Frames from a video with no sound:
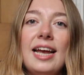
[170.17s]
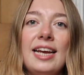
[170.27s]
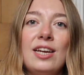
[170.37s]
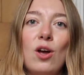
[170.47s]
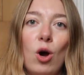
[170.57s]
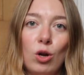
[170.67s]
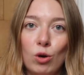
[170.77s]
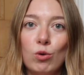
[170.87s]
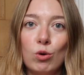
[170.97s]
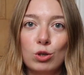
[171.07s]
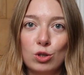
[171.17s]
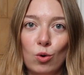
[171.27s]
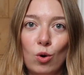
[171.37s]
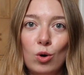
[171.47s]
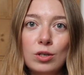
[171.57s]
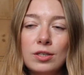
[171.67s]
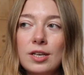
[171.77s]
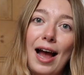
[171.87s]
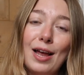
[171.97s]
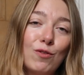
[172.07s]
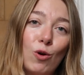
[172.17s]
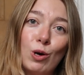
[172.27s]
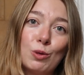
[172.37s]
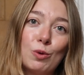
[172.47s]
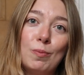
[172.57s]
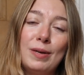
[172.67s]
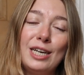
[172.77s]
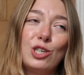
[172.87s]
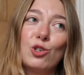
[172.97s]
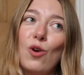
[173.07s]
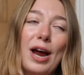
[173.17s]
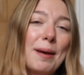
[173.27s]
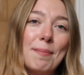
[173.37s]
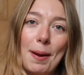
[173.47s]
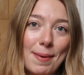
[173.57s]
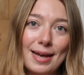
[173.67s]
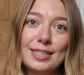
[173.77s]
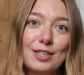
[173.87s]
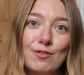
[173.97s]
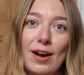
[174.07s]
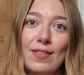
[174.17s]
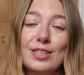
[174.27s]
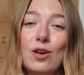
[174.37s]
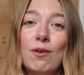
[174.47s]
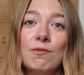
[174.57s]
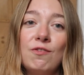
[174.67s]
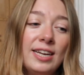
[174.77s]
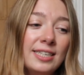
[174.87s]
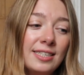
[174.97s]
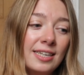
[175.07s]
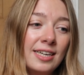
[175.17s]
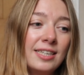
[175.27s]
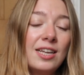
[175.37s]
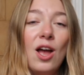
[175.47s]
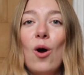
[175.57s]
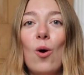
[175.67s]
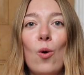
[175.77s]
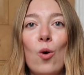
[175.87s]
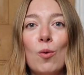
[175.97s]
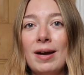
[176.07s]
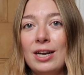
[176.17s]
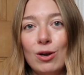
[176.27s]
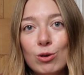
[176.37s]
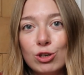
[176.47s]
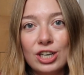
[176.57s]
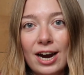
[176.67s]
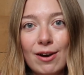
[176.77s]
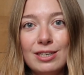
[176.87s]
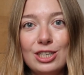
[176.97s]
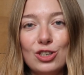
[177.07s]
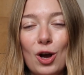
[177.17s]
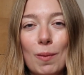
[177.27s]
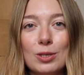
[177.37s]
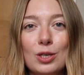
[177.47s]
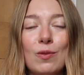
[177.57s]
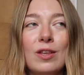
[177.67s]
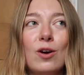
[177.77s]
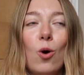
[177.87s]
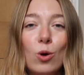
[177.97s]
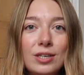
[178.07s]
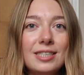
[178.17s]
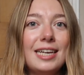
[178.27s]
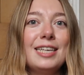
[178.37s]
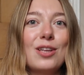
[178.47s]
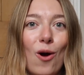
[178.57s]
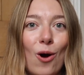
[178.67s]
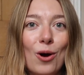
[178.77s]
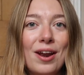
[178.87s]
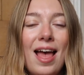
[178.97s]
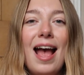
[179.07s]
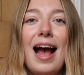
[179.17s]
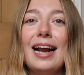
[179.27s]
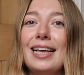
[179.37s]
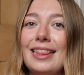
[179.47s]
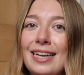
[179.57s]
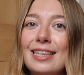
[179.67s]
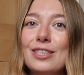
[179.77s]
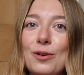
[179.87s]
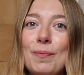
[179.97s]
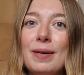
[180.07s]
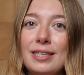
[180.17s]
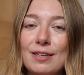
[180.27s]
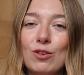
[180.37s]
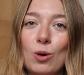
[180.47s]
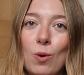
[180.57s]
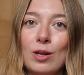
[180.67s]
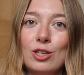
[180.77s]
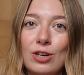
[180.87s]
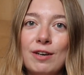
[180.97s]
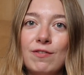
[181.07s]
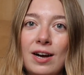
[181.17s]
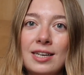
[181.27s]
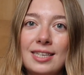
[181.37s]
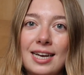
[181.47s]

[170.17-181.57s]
in our local stores. I of course will be trying my best to find this on Vinted or my local charity shop, so the hunt is on, and I think this could be a difficult one to try and find